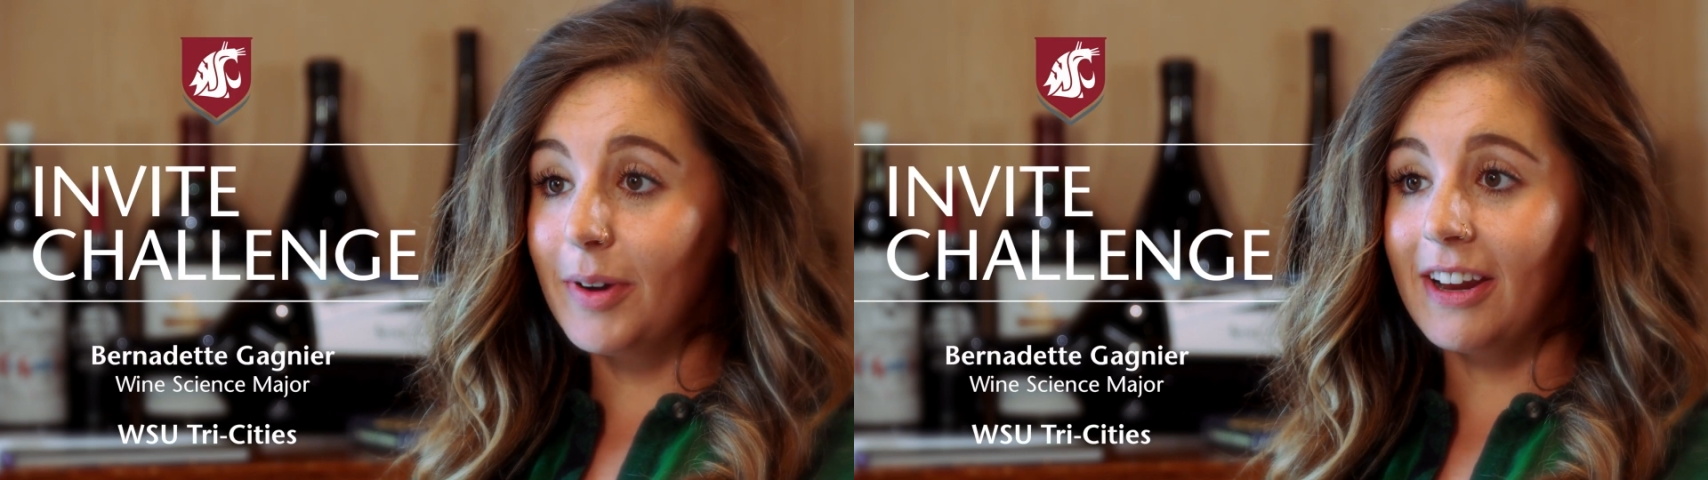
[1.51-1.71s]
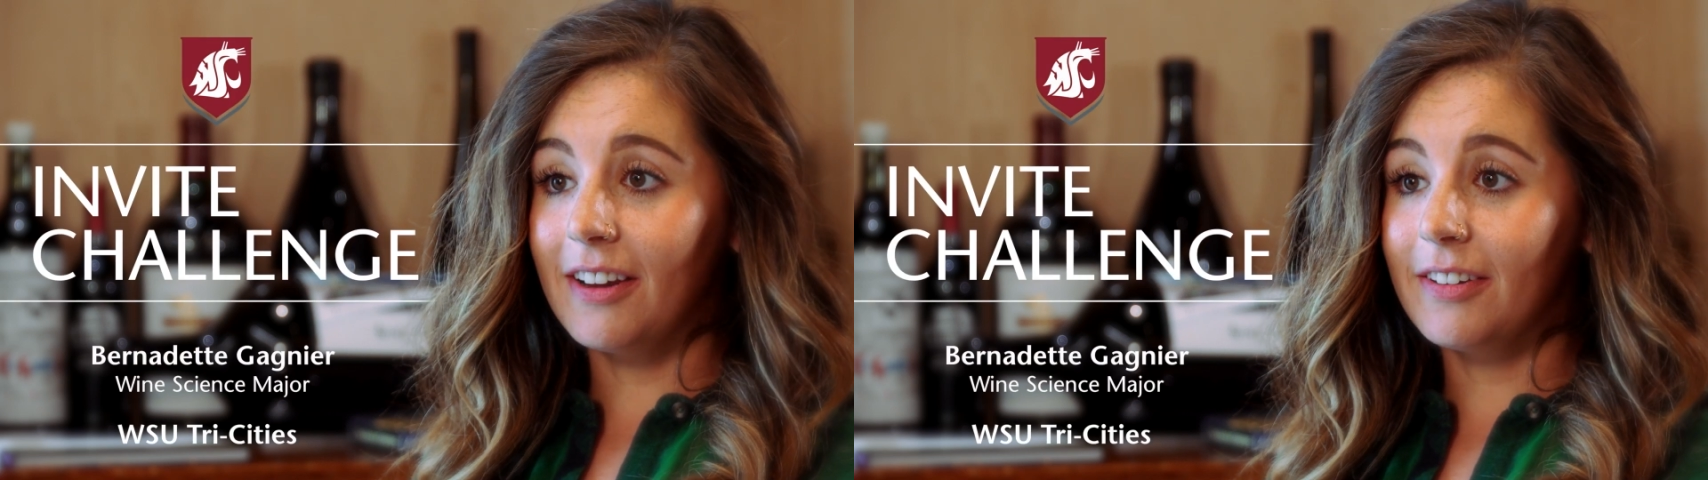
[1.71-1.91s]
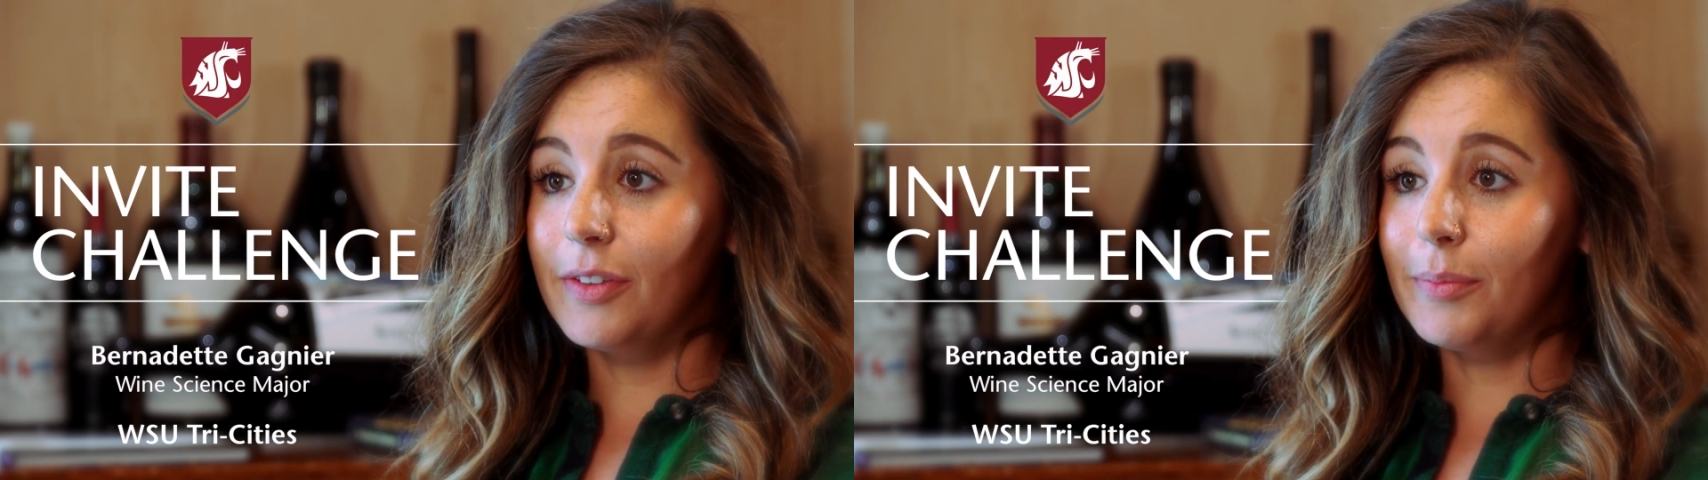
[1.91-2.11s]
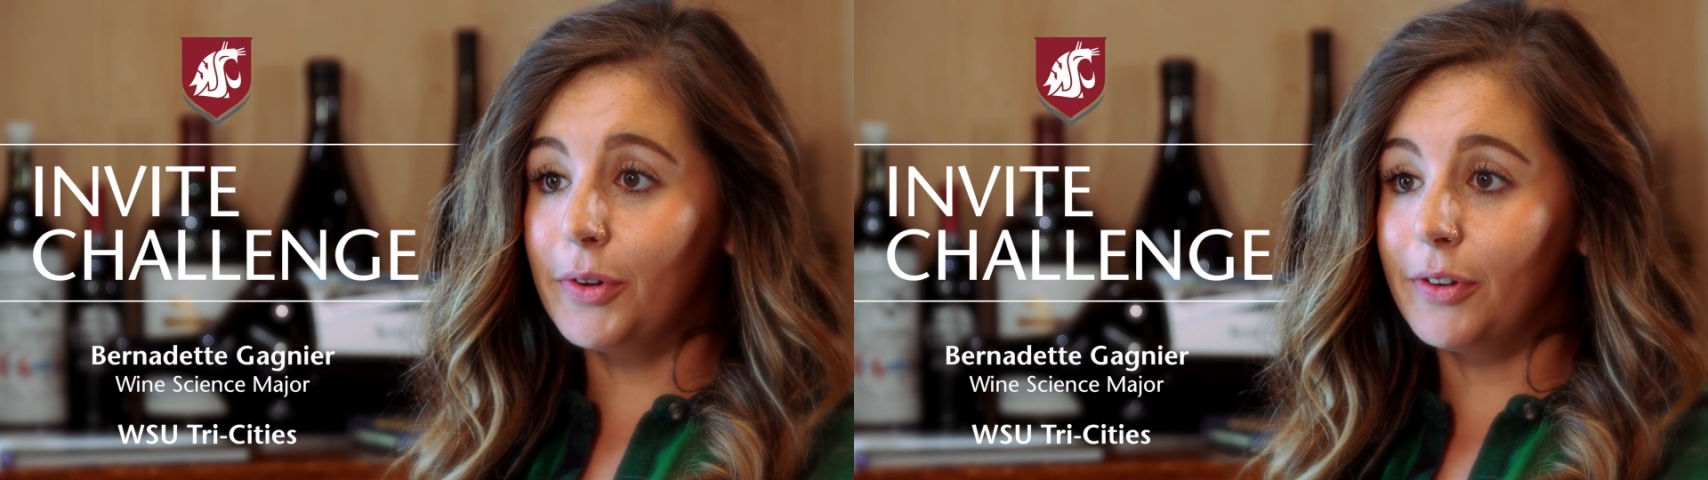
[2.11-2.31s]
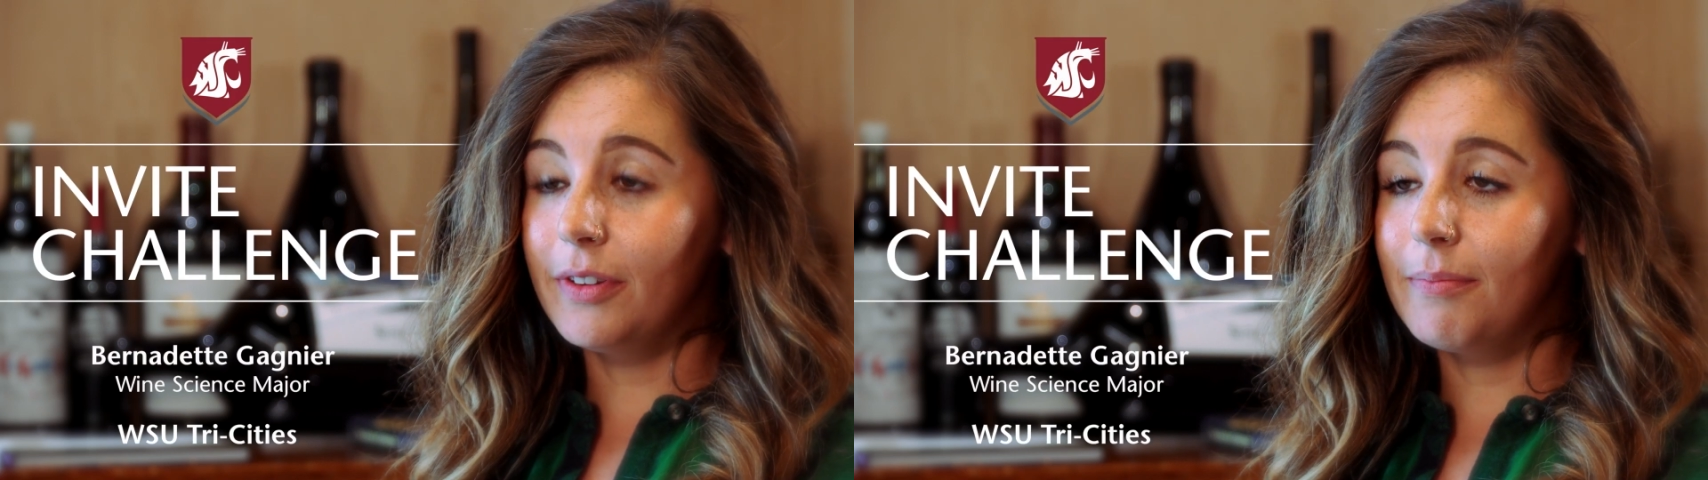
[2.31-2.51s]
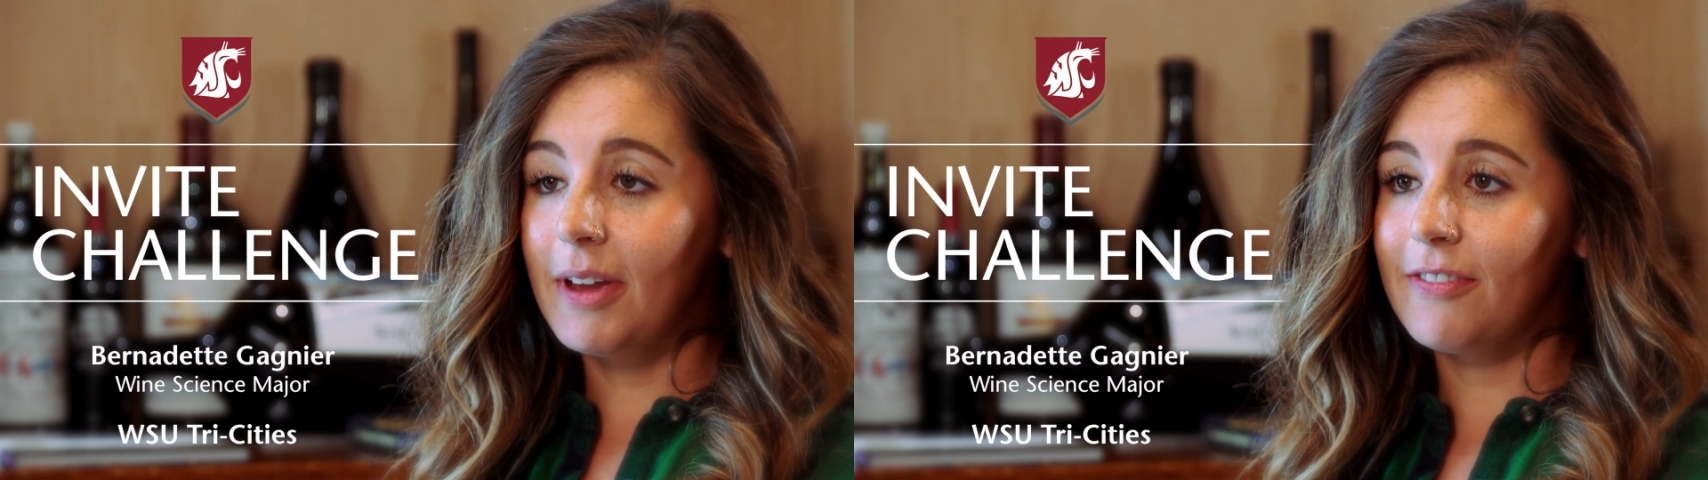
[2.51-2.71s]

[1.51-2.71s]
to break out of the mold.